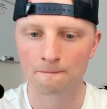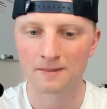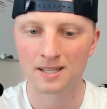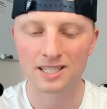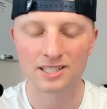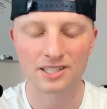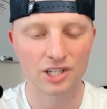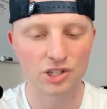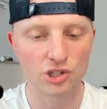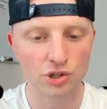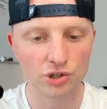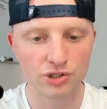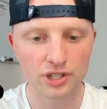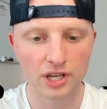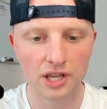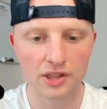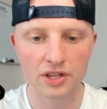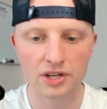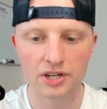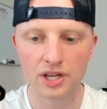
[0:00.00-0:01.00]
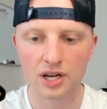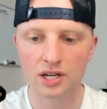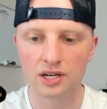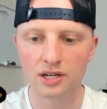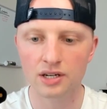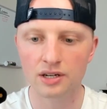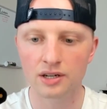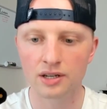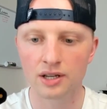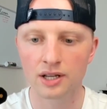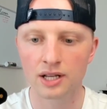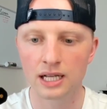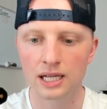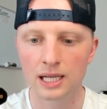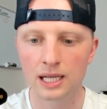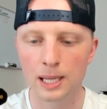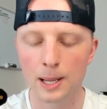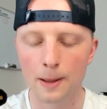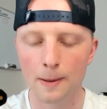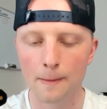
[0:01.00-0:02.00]
It's easier said than done,
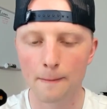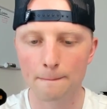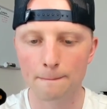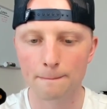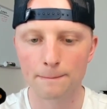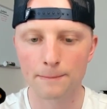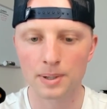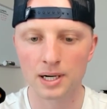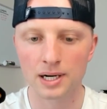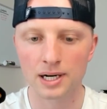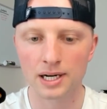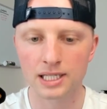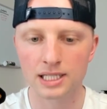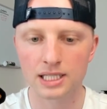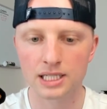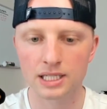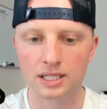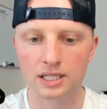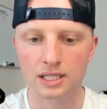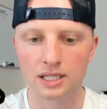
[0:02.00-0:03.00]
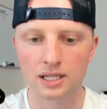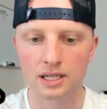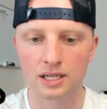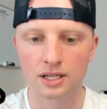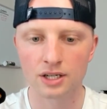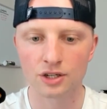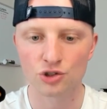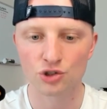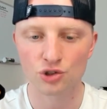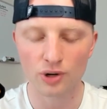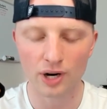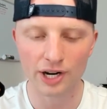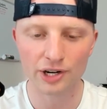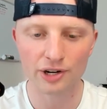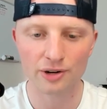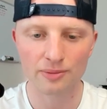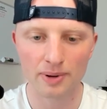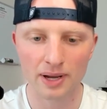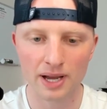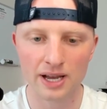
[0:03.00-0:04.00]
but try
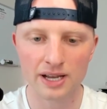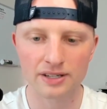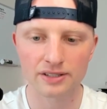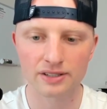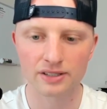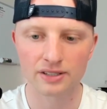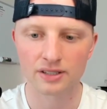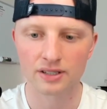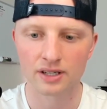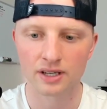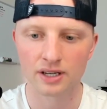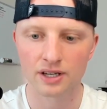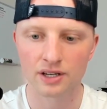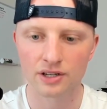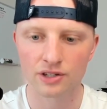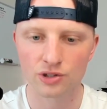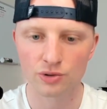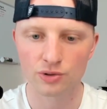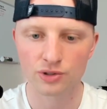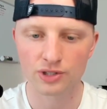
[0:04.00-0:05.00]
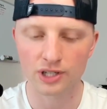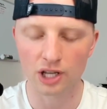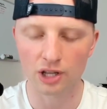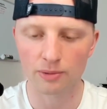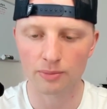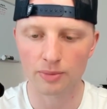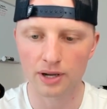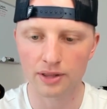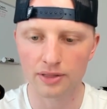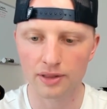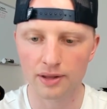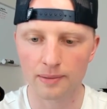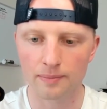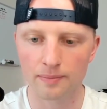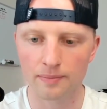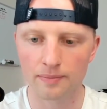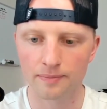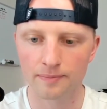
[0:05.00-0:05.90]
your best to celebrate them.